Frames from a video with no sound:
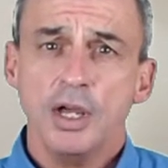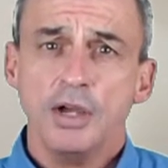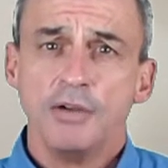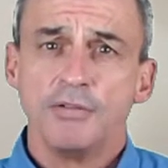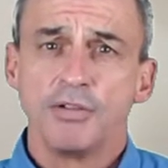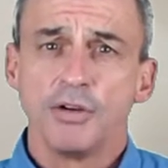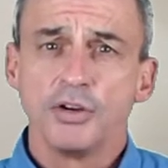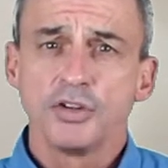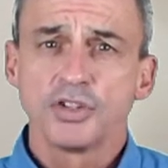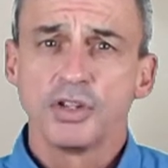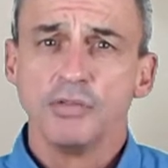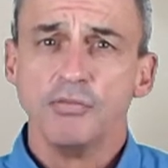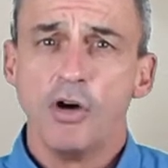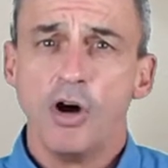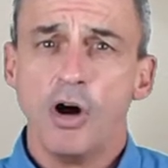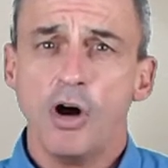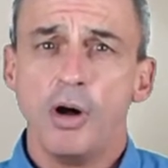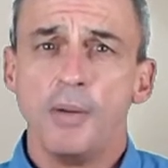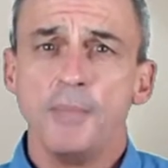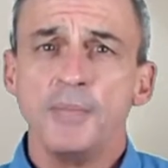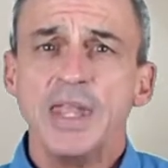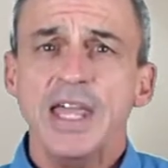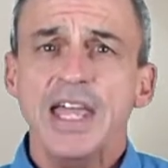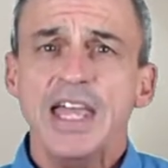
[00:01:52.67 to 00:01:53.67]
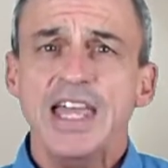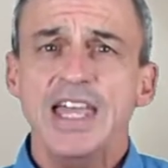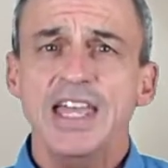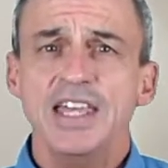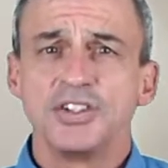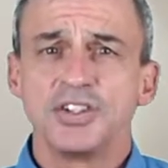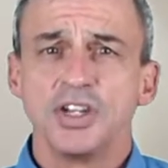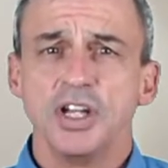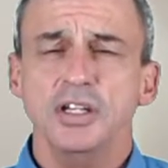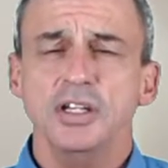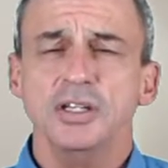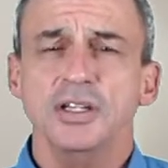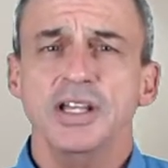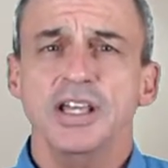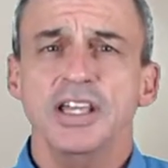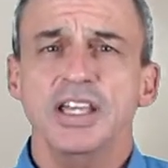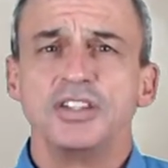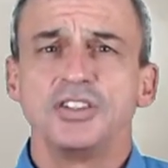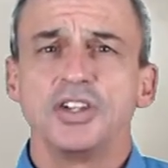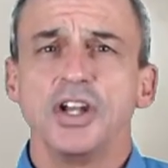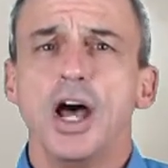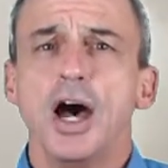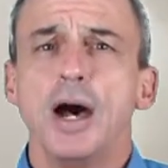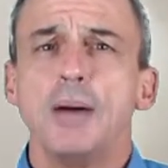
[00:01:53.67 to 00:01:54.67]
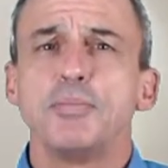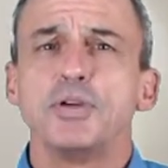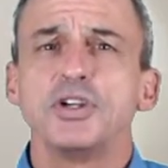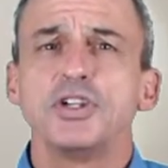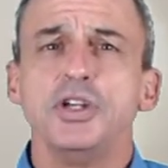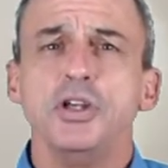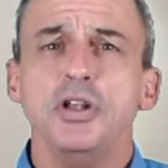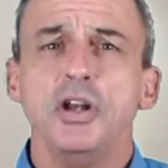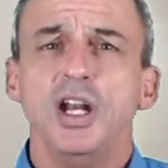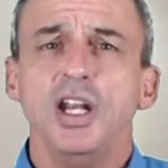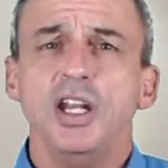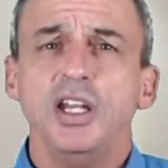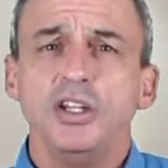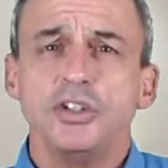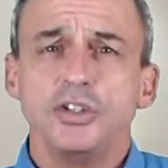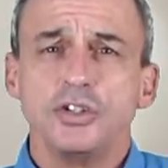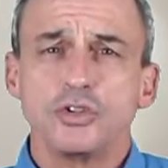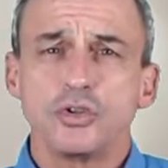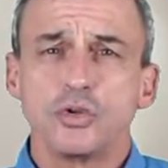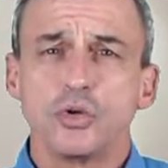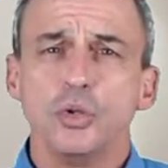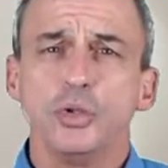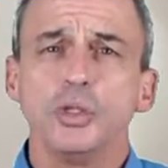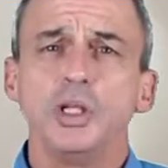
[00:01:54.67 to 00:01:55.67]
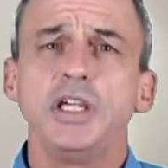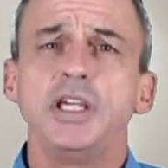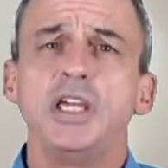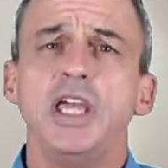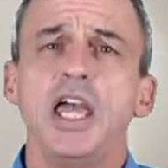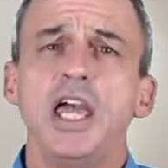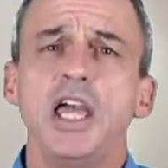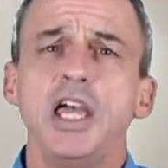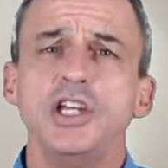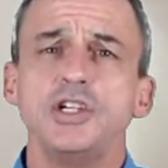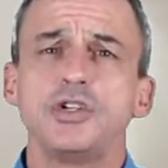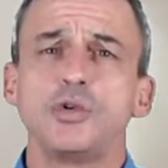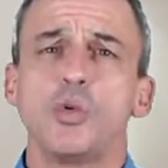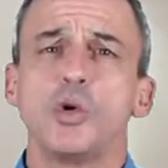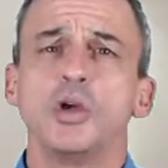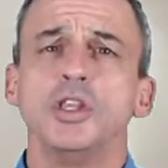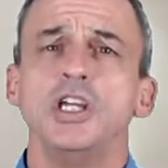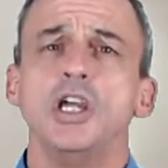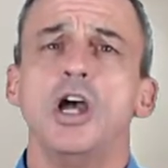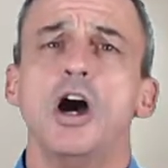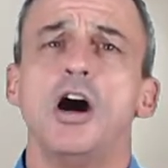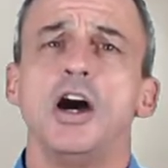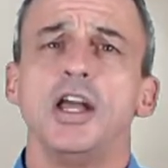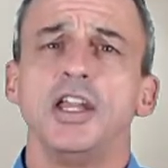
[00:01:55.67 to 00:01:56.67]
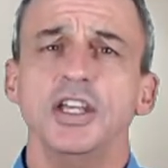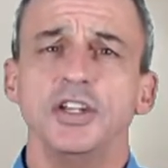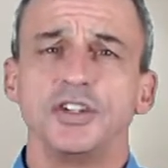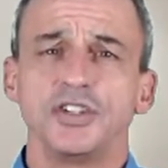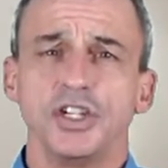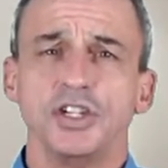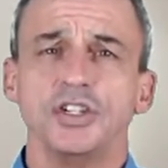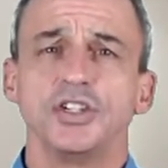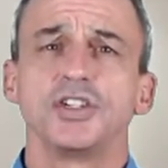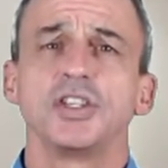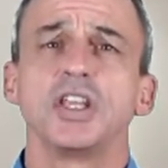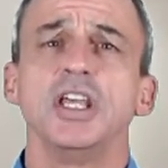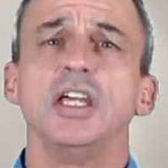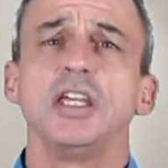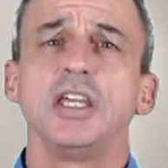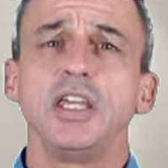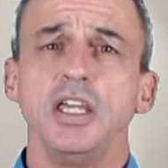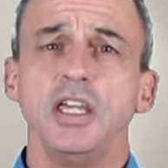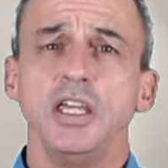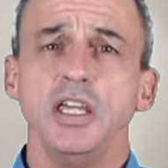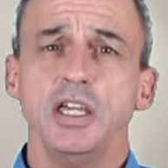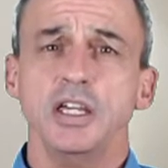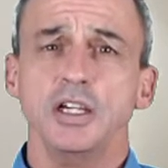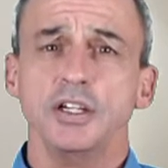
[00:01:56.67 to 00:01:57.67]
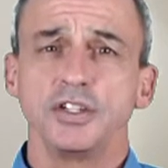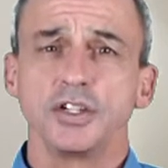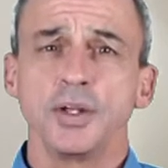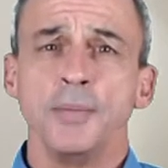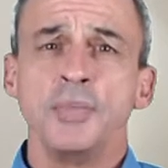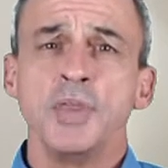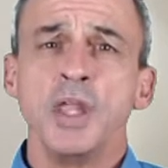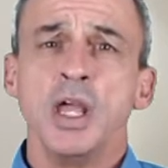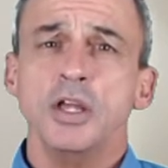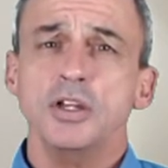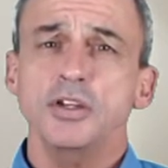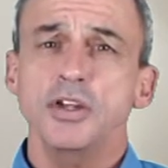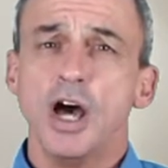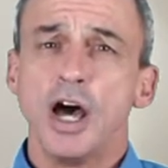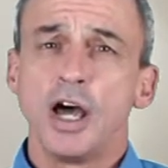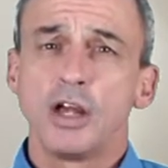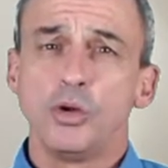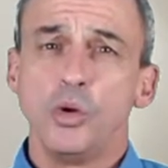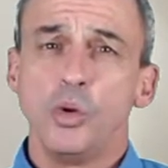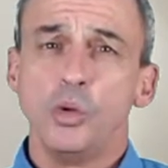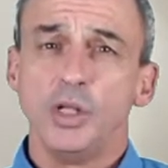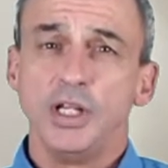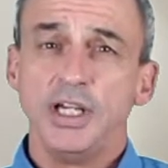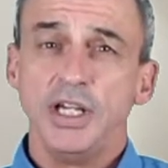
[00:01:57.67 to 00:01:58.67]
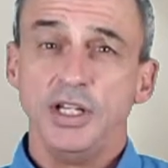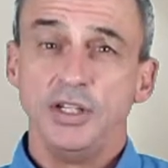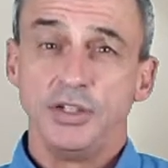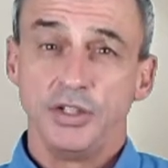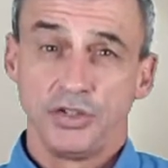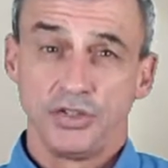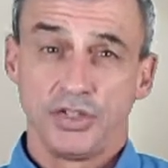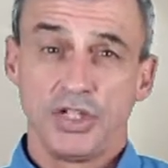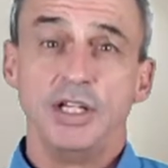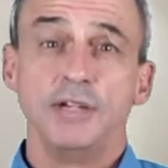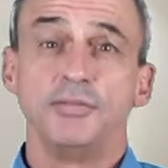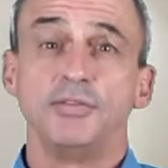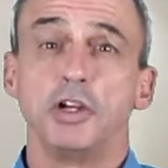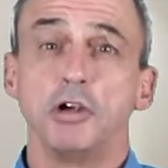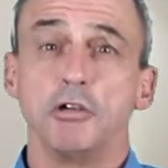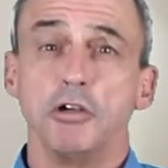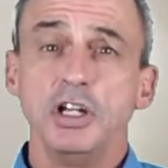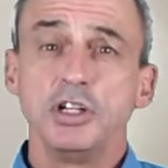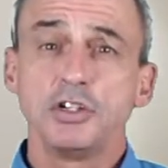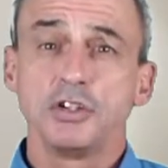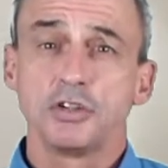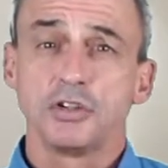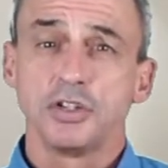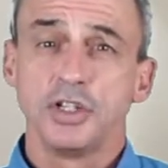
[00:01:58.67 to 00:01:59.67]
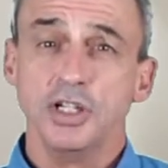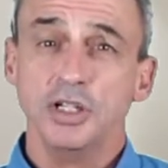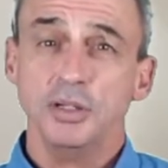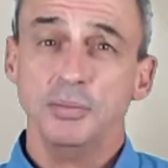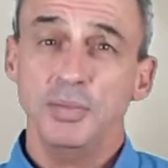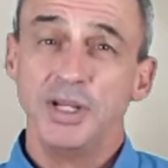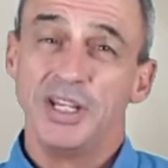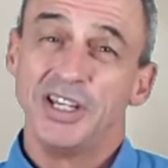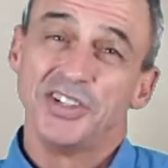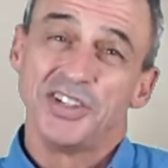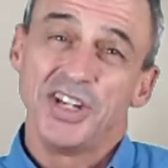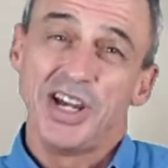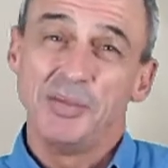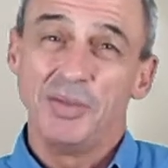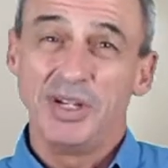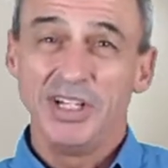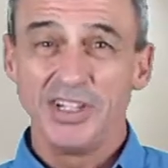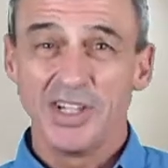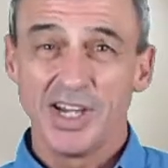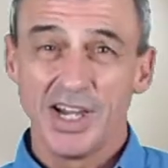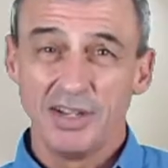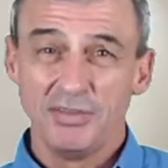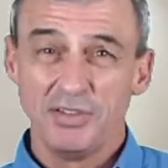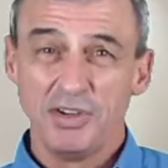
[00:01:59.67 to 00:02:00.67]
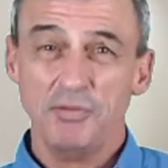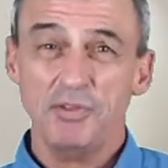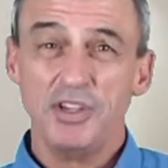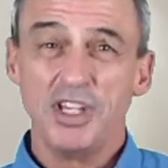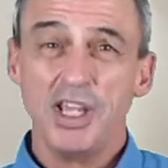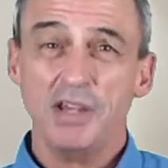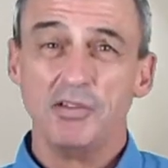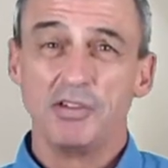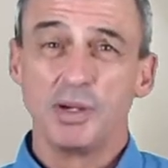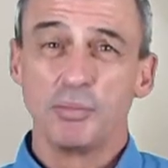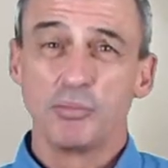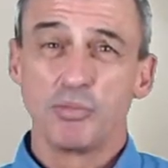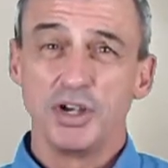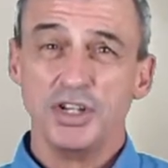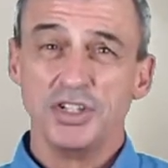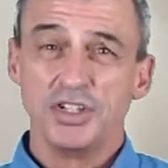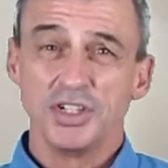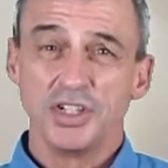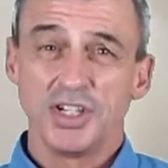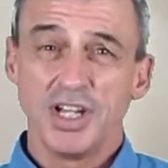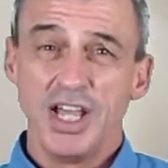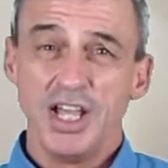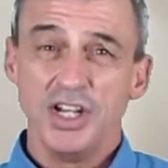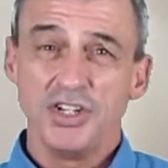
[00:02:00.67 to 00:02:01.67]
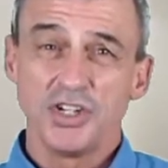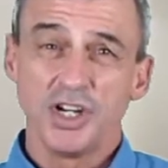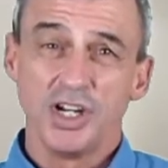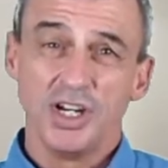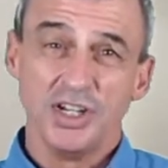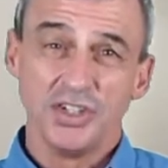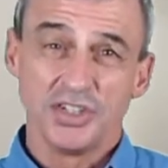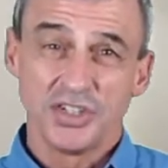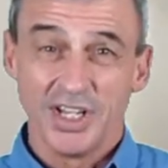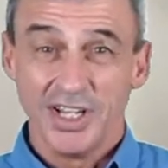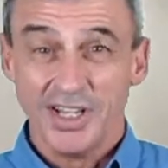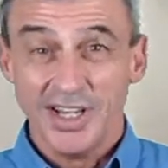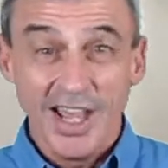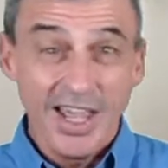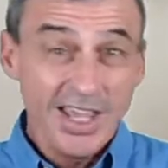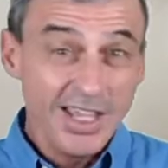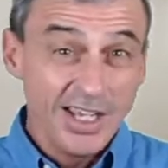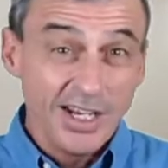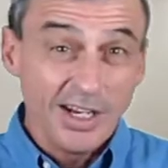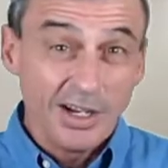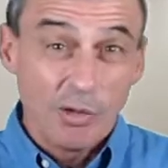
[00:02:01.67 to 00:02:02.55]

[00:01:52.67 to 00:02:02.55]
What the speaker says: First of all, it's an opportunity to truly gauge where the audience's thinking is. Not only to see if they're interested, because how many times have you given a presentation and said, hey, any